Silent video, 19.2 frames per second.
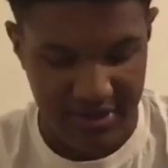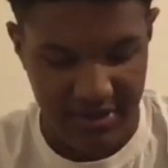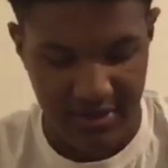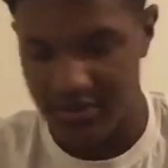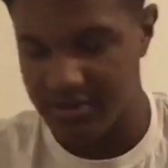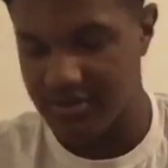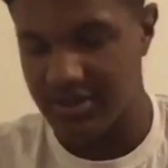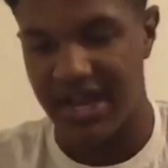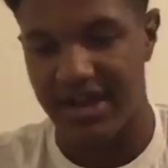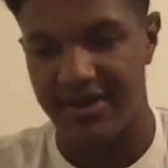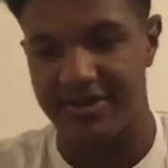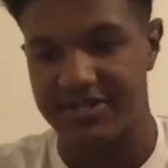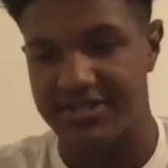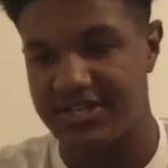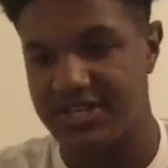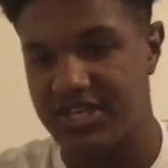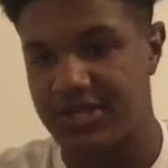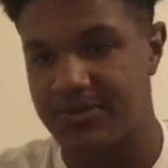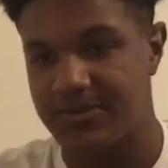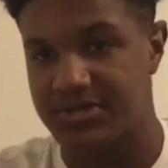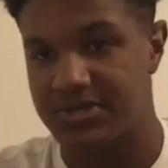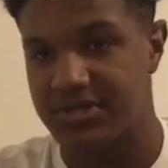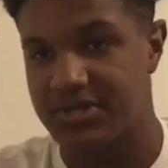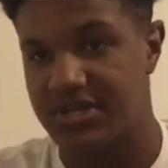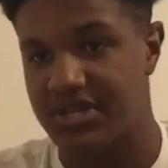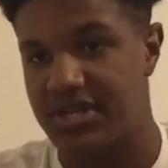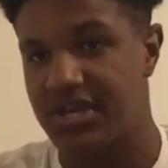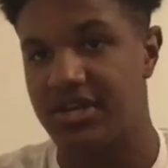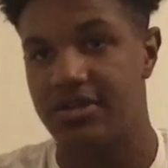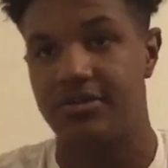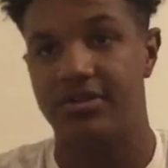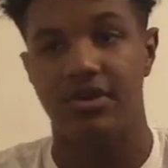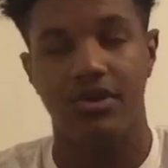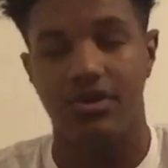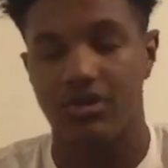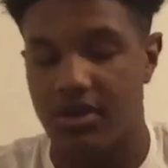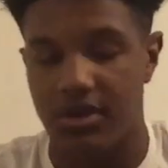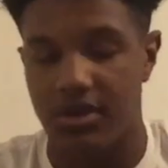They're allowing teams to get
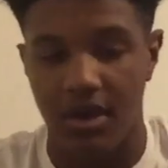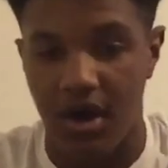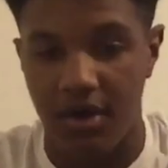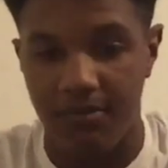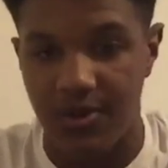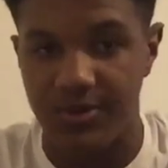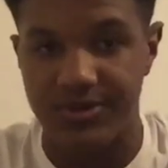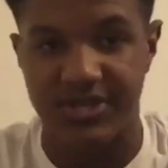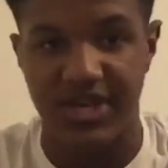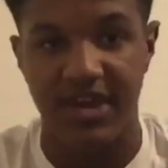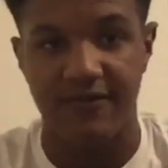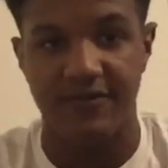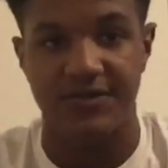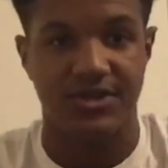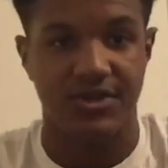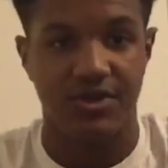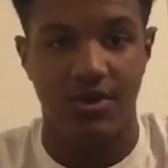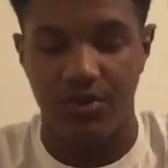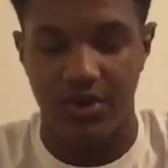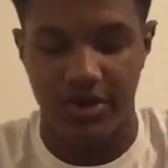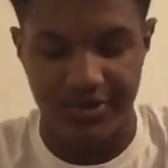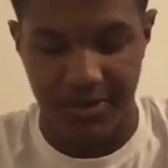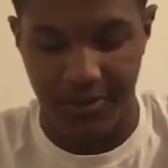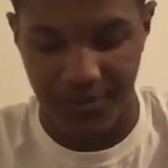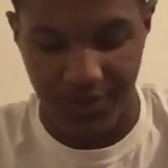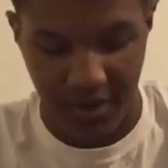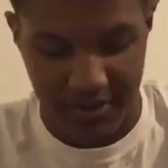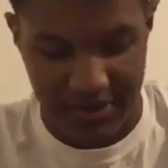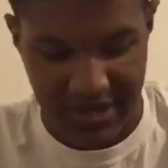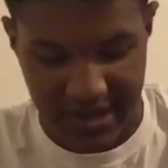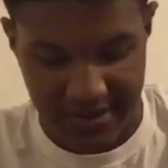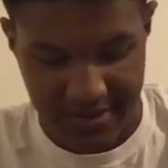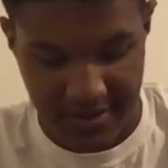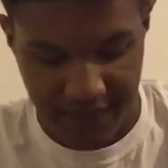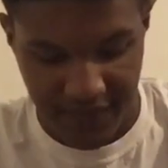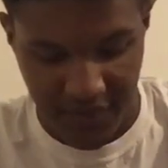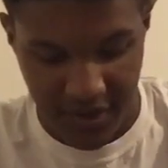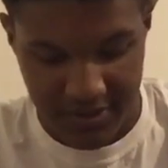nearly almost every single one of their third down
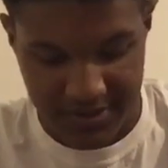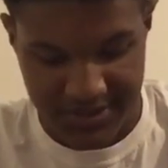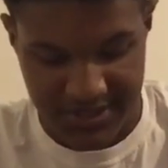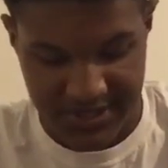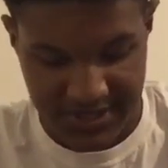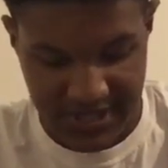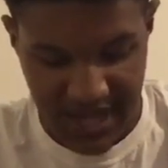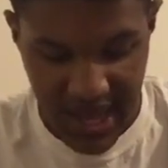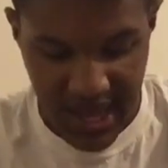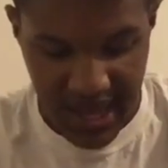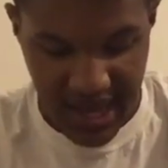conversions.